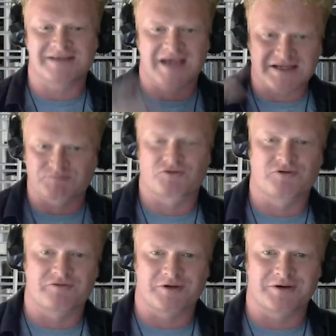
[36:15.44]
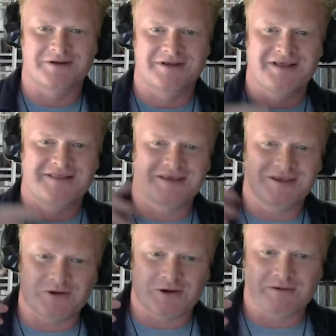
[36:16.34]
has proven that
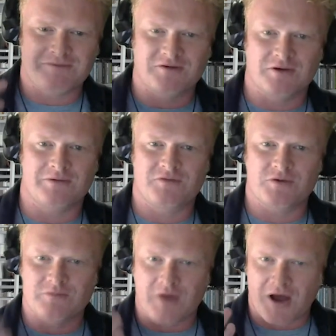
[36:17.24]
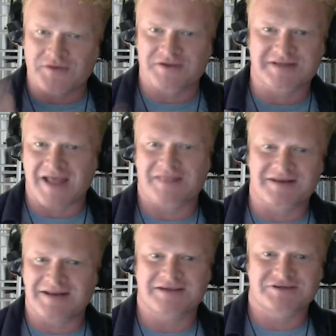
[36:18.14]
if you understand
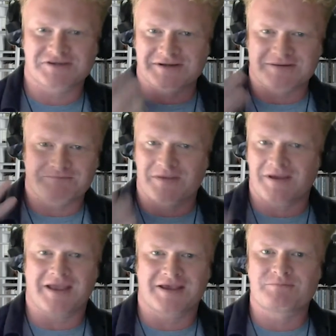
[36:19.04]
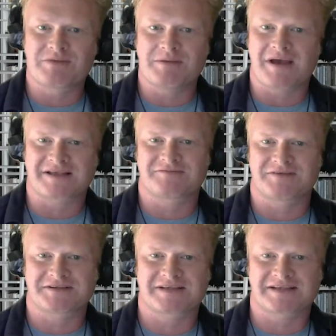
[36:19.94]
the niche, and it can be
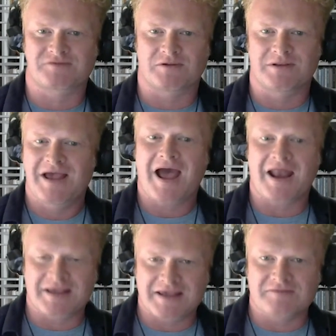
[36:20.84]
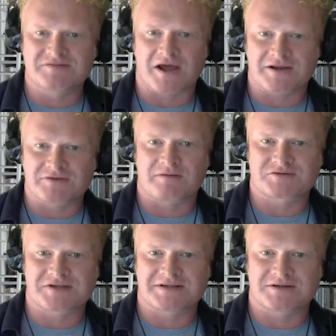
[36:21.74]
massively successful, and it gives
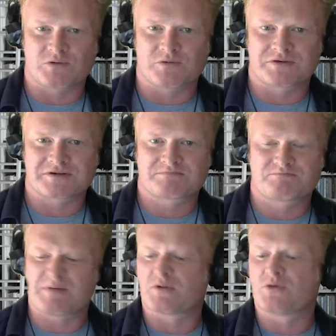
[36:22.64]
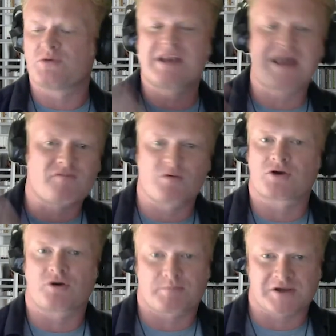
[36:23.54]
underrepresented authors, people who never would
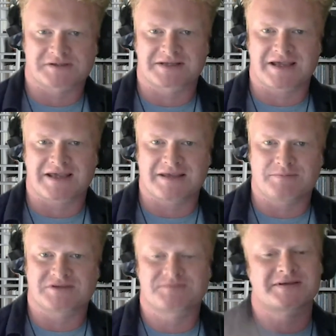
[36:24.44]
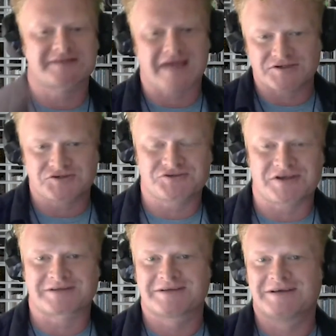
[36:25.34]
have got past the gatekeepers, because as you
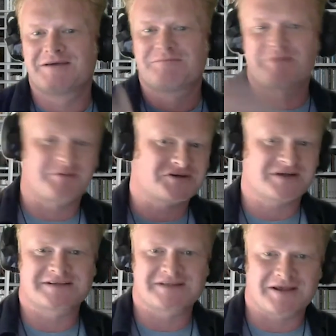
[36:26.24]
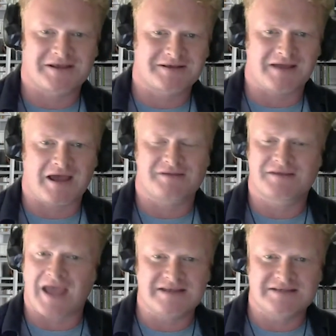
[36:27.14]
said, publishing is like, I
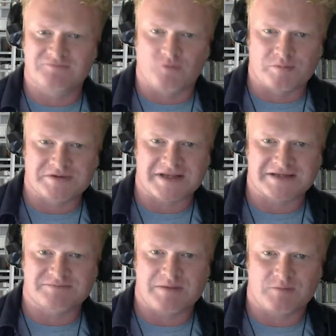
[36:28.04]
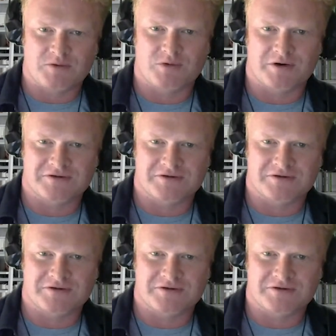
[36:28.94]
think 84% of people who work in